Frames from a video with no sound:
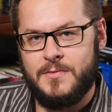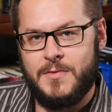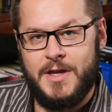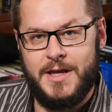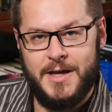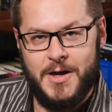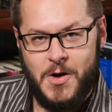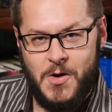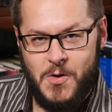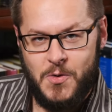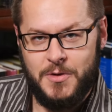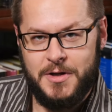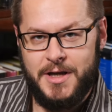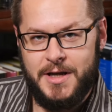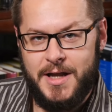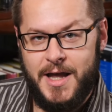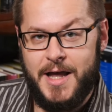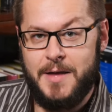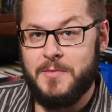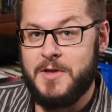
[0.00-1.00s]
The only
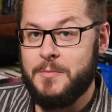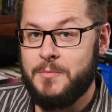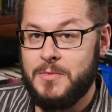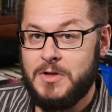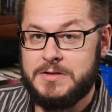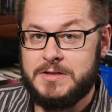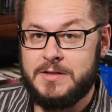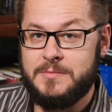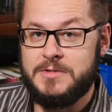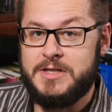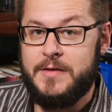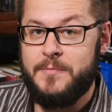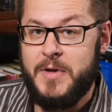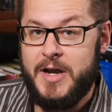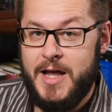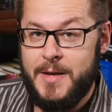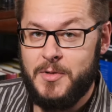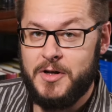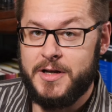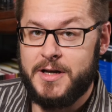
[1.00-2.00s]
name that Muslims have
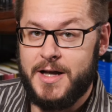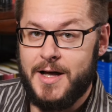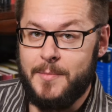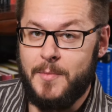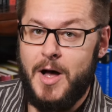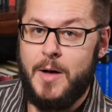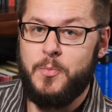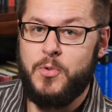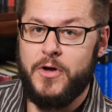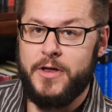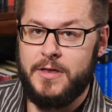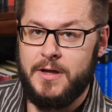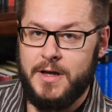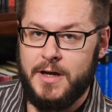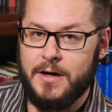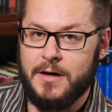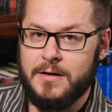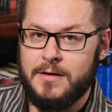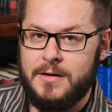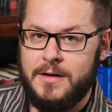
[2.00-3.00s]
been able to come up with
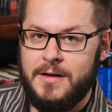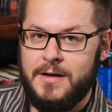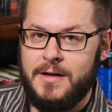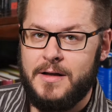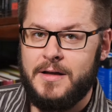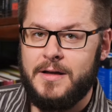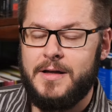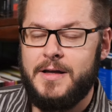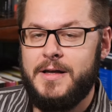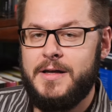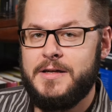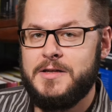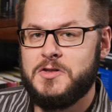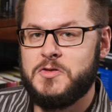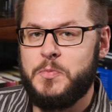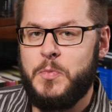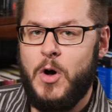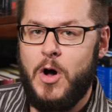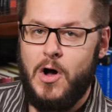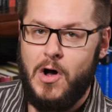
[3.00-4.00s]
here
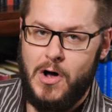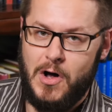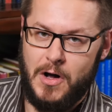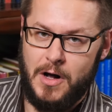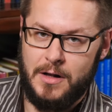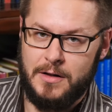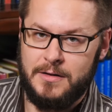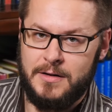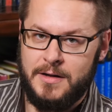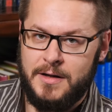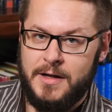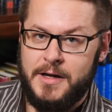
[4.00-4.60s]
is Paul.